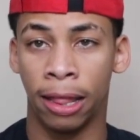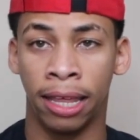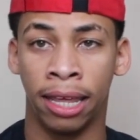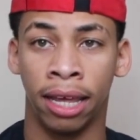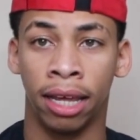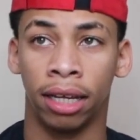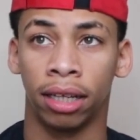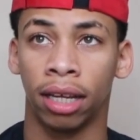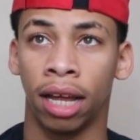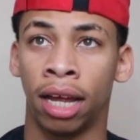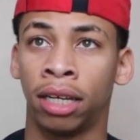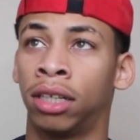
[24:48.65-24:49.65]
yeah,
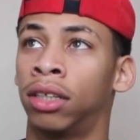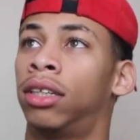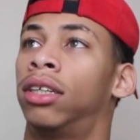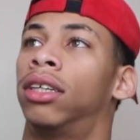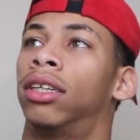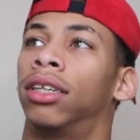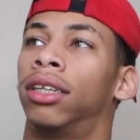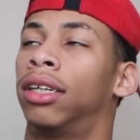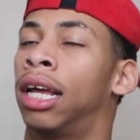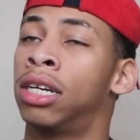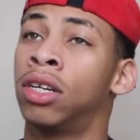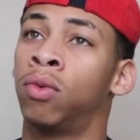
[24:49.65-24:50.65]
I just
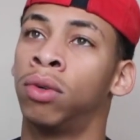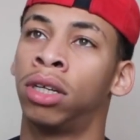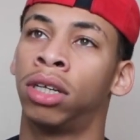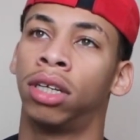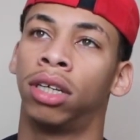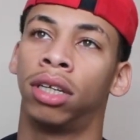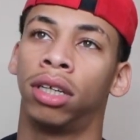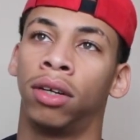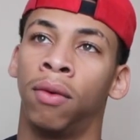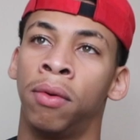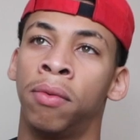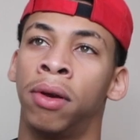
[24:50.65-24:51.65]
wish
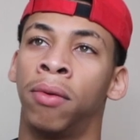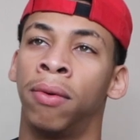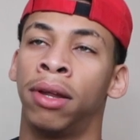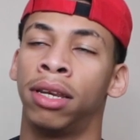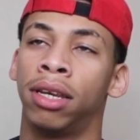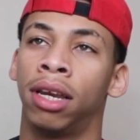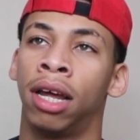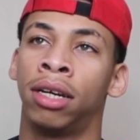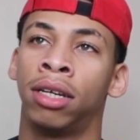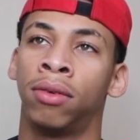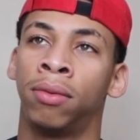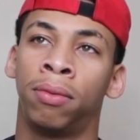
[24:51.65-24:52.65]
we would have went. I
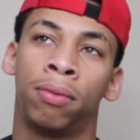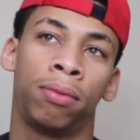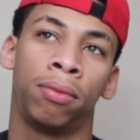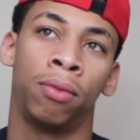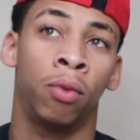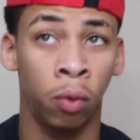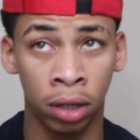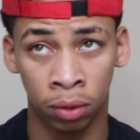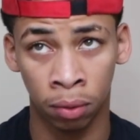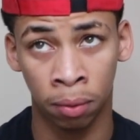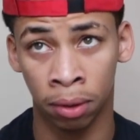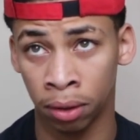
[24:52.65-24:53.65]
just wish
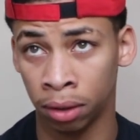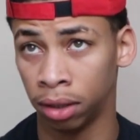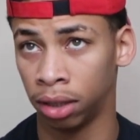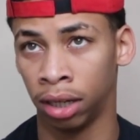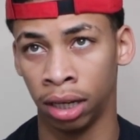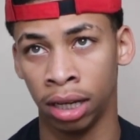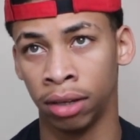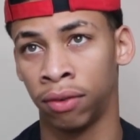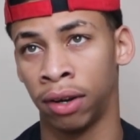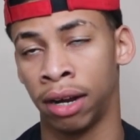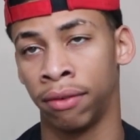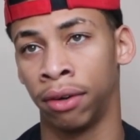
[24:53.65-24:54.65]
we would have lived
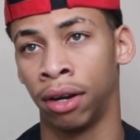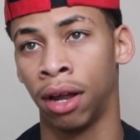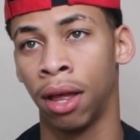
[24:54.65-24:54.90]
forever.